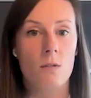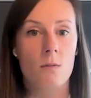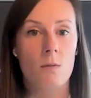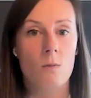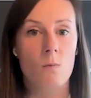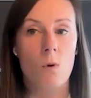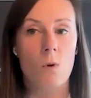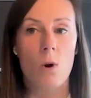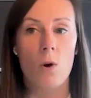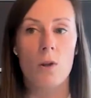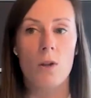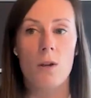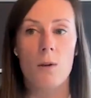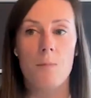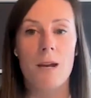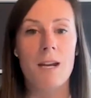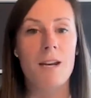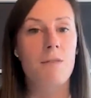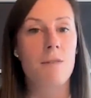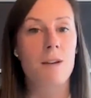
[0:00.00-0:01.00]
what are the
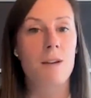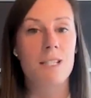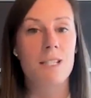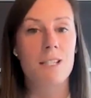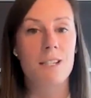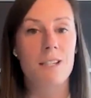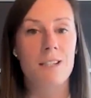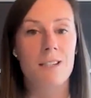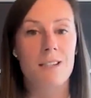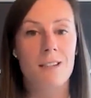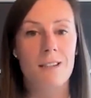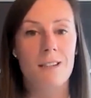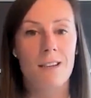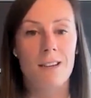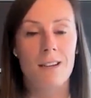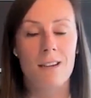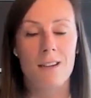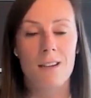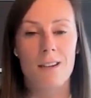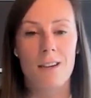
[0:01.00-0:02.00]
benefits and
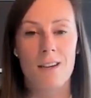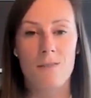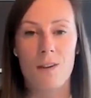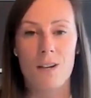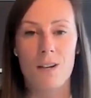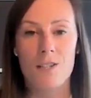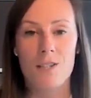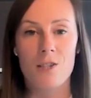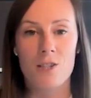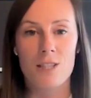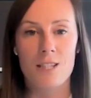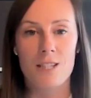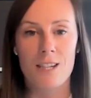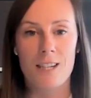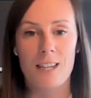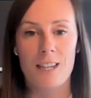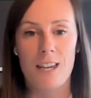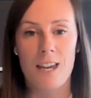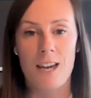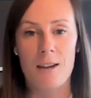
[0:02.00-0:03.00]
advantages I
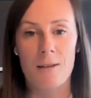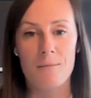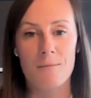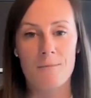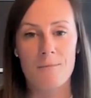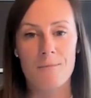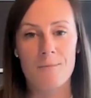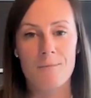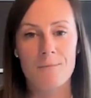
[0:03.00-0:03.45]
can get.